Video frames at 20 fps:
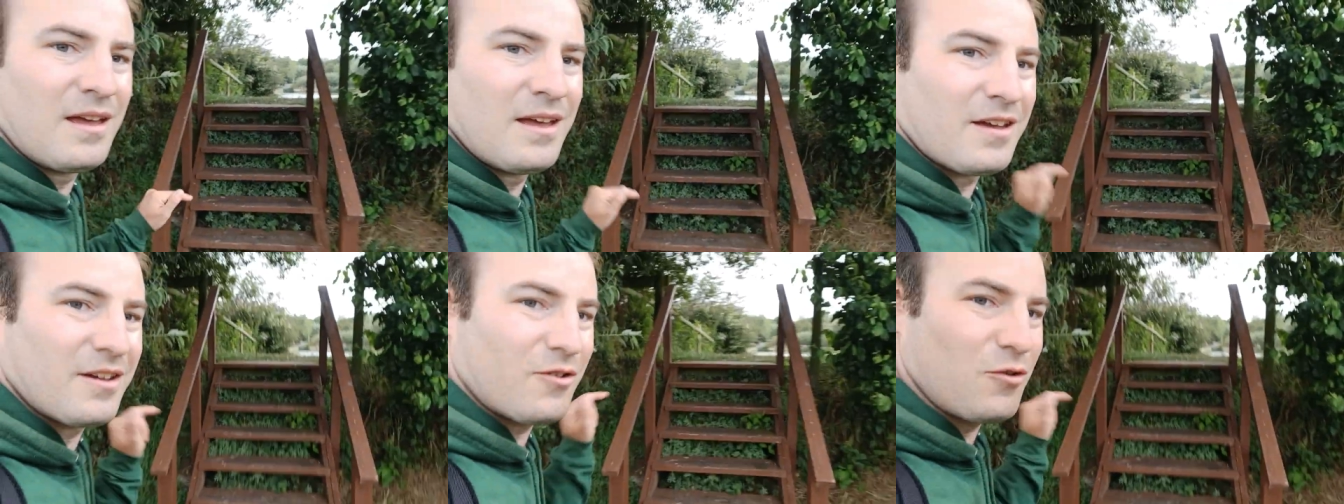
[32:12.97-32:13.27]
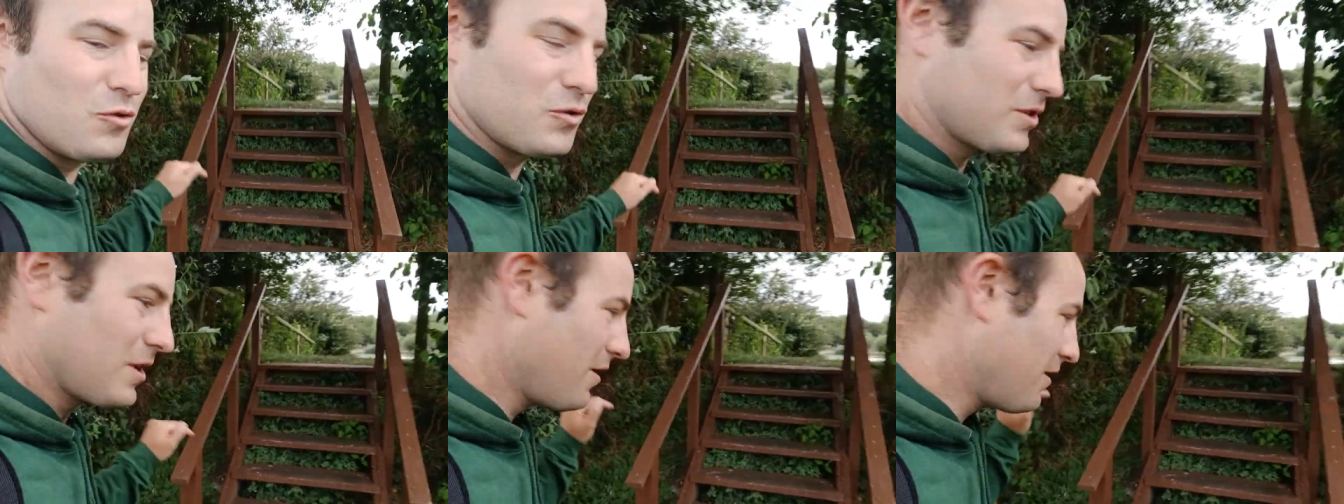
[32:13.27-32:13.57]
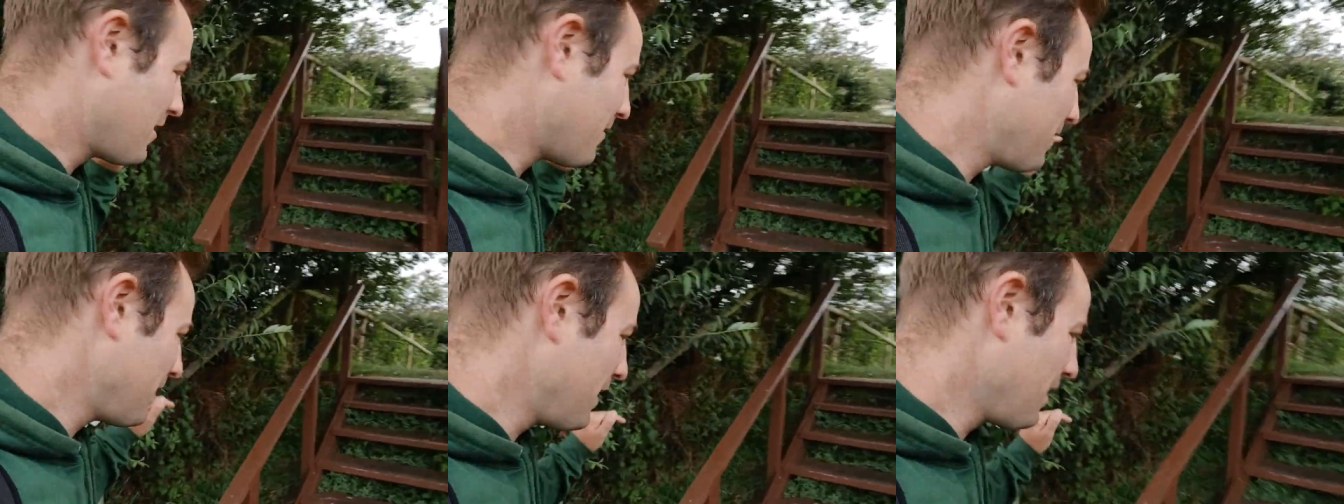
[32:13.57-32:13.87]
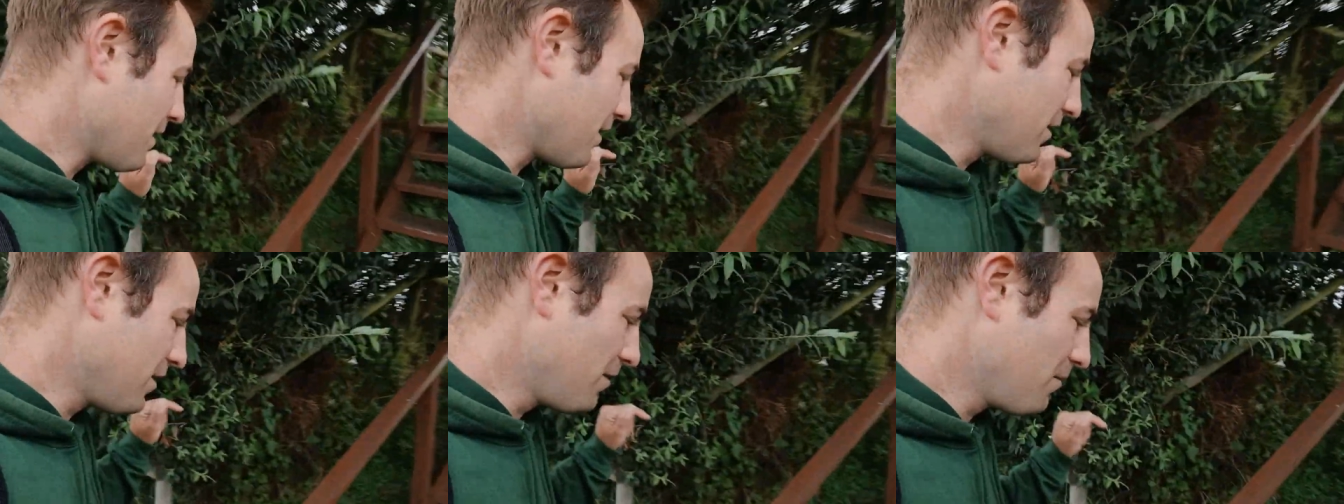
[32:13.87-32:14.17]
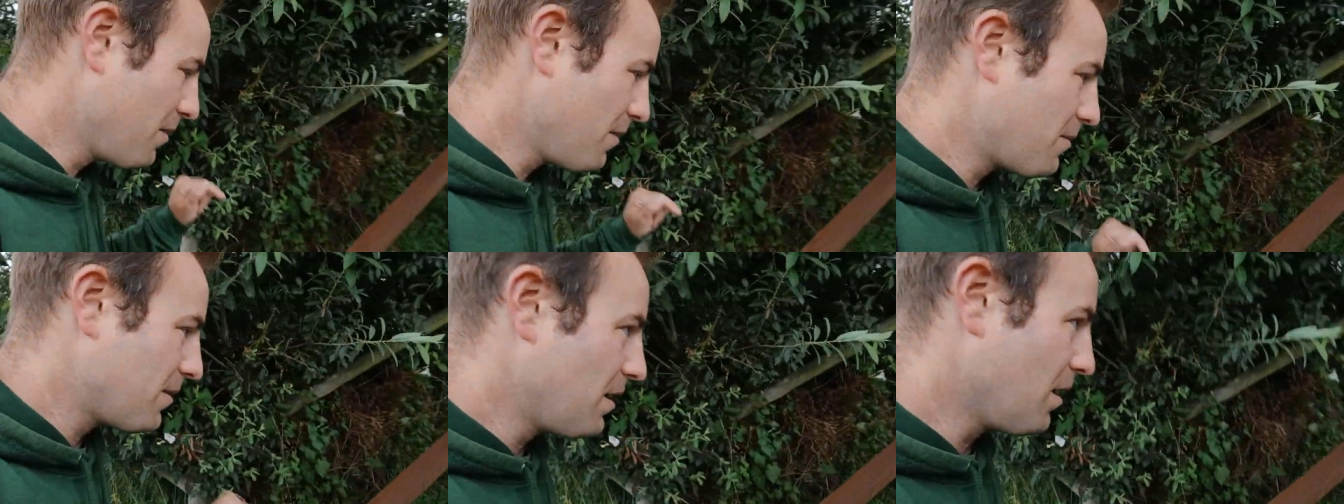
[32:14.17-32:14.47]
Of course, going up here, you know
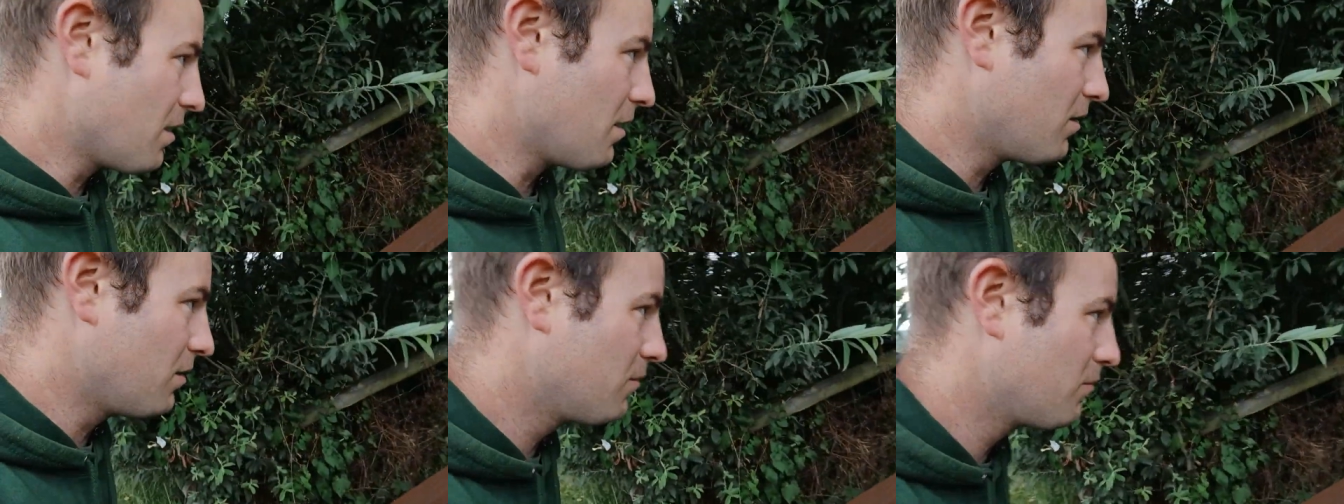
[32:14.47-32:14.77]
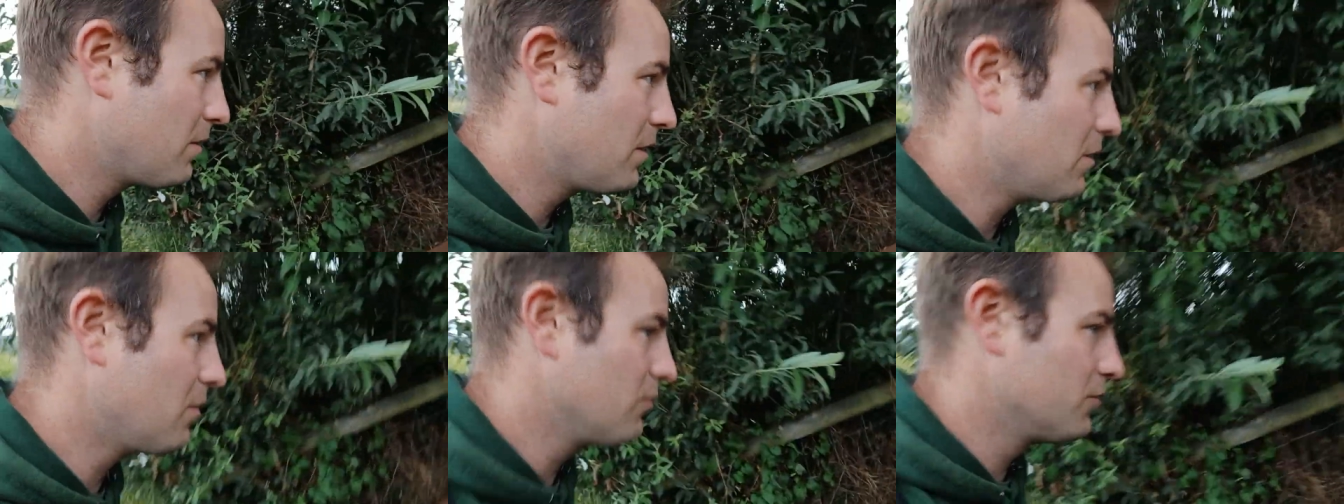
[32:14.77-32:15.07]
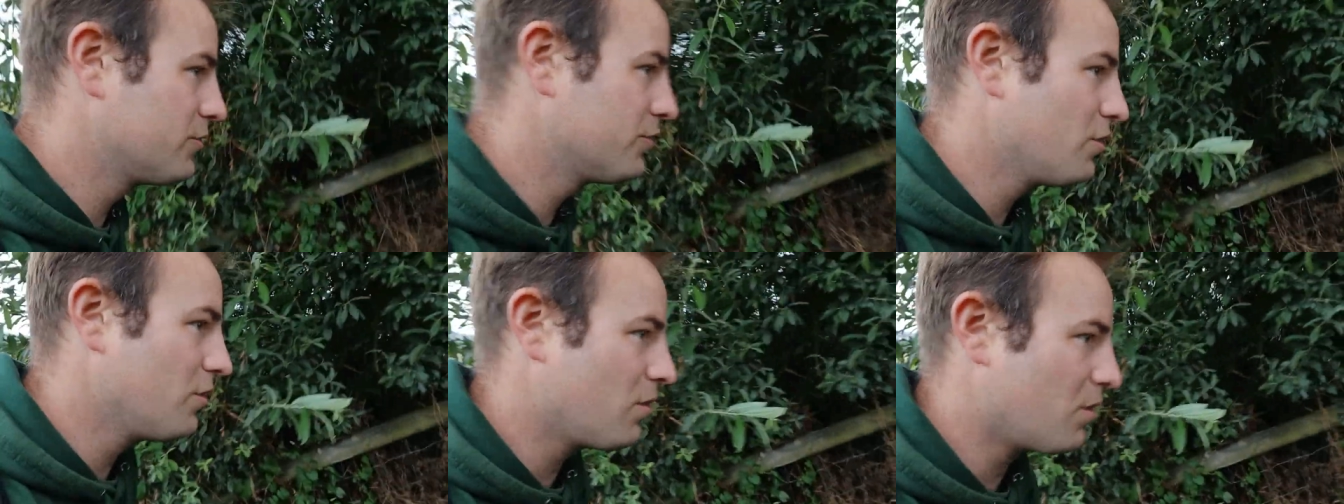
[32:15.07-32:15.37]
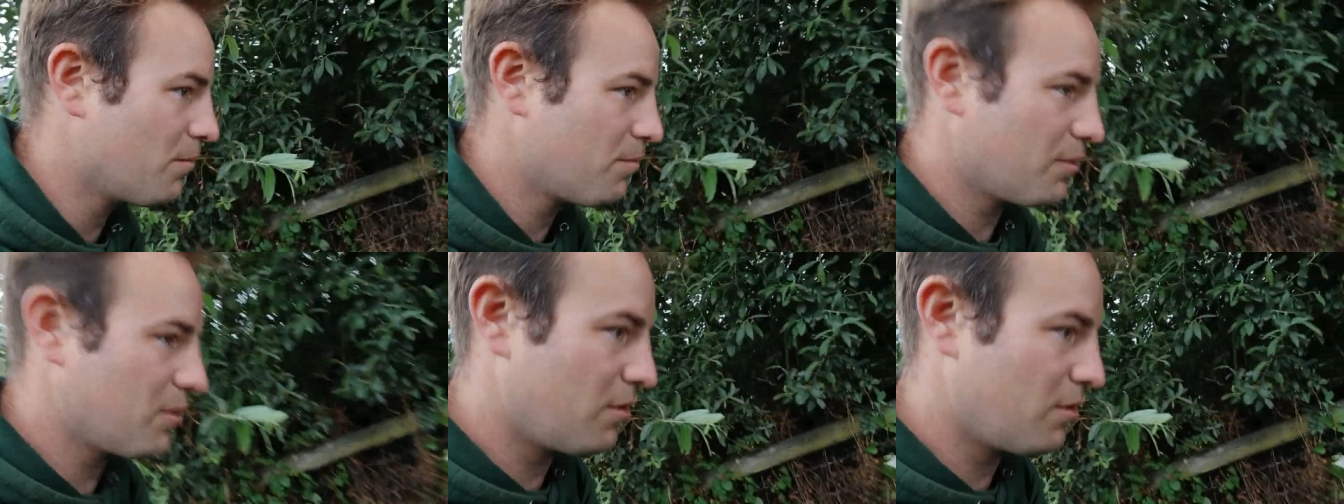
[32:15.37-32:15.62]
where we are? We're on top